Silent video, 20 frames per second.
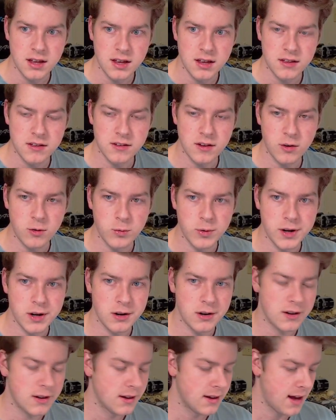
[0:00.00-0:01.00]
So
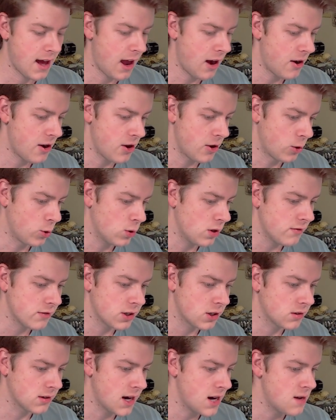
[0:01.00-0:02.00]
weird. I don't know. Whoever
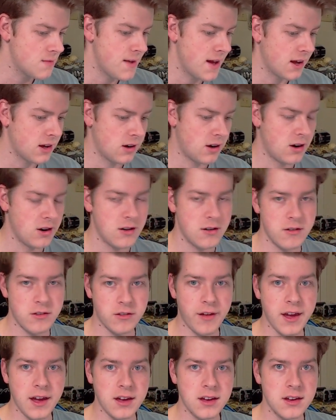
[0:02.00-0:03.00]
graded my cards,
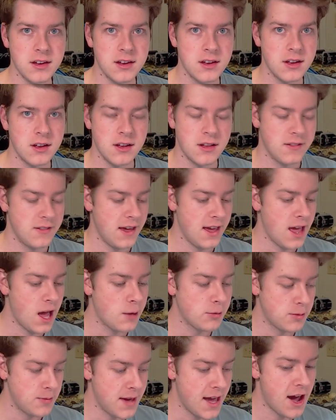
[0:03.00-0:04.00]
like, they
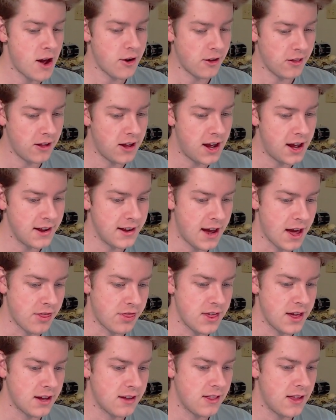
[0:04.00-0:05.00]
helped me out a lot. I
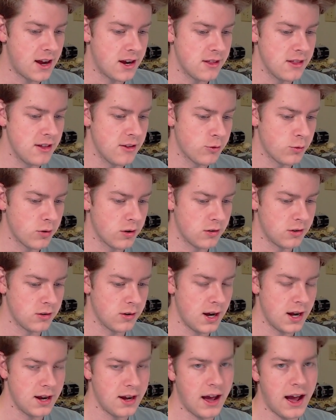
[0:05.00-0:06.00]
think a lot of these were
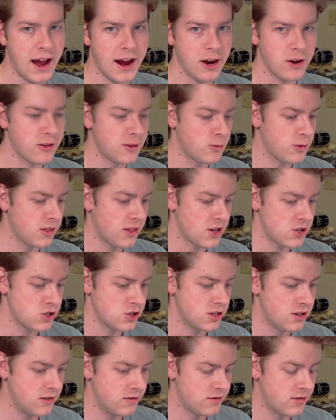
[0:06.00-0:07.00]
graded higher than what they
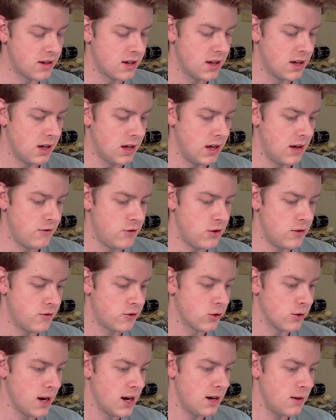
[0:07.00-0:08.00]
should have. If you've
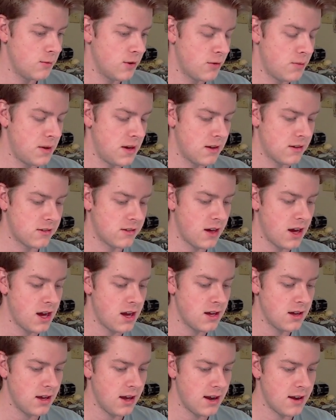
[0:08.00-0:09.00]
graded with
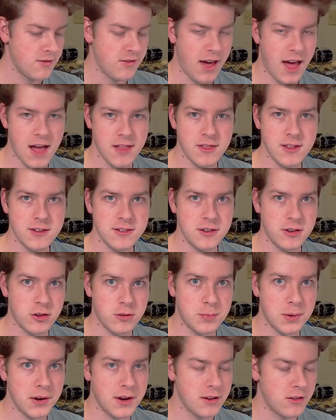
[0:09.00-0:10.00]
PSA and have had this
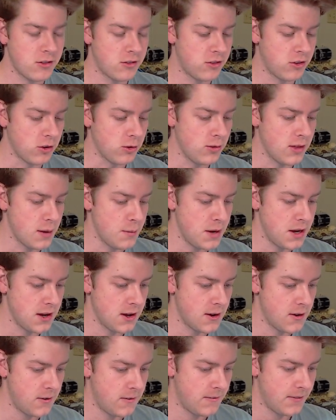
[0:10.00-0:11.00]
experience too, let me
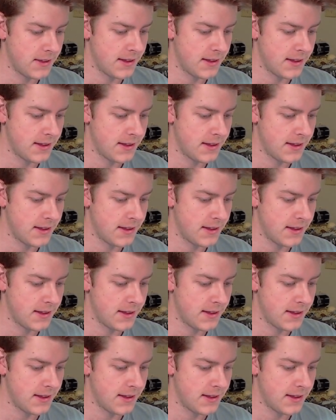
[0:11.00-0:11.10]
know.